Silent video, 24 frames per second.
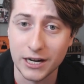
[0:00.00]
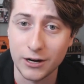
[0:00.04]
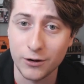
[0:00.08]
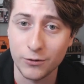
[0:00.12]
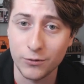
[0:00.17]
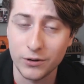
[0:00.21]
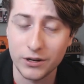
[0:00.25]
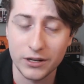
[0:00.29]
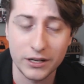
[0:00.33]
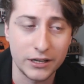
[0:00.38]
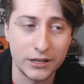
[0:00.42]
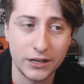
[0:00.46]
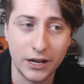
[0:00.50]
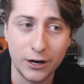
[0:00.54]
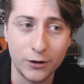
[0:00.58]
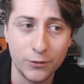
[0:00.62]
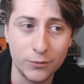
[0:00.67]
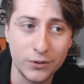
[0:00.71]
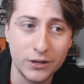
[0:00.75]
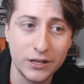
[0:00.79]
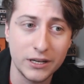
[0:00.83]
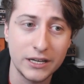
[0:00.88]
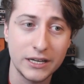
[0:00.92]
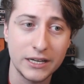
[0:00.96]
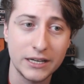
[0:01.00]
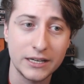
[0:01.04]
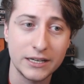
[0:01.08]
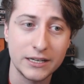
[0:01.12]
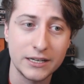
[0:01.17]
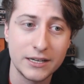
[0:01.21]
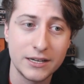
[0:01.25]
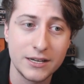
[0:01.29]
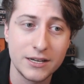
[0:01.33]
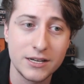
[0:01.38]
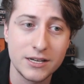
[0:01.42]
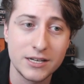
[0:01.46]
I don't
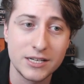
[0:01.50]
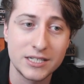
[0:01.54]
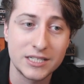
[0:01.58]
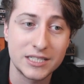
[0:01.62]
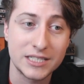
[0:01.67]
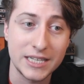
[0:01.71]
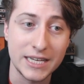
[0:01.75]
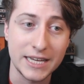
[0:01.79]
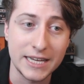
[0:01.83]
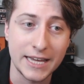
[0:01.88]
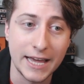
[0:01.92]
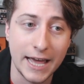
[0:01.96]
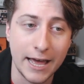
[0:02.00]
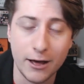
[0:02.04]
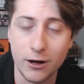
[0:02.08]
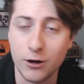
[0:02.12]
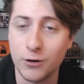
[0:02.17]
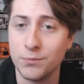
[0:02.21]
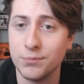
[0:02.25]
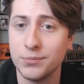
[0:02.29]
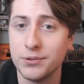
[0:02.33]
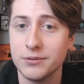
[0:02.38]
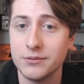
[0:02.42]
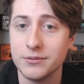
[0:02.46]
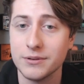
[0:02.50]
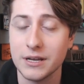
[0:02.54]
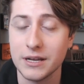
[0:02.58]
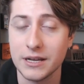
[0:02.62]
really seek help